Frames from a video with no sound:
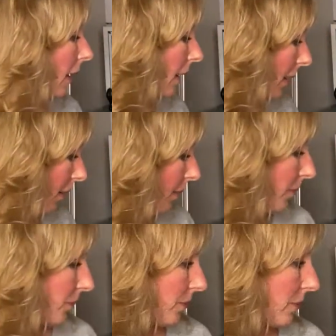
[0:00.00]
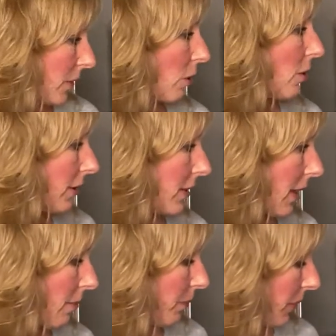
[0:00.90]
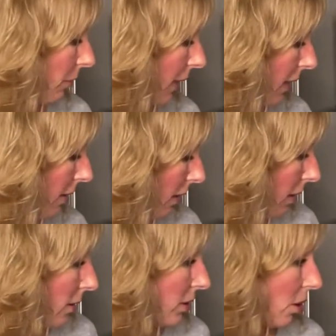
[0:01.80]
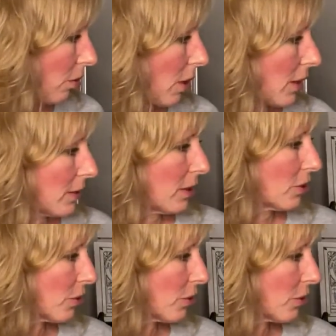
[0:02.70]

are all the same, okay? So on the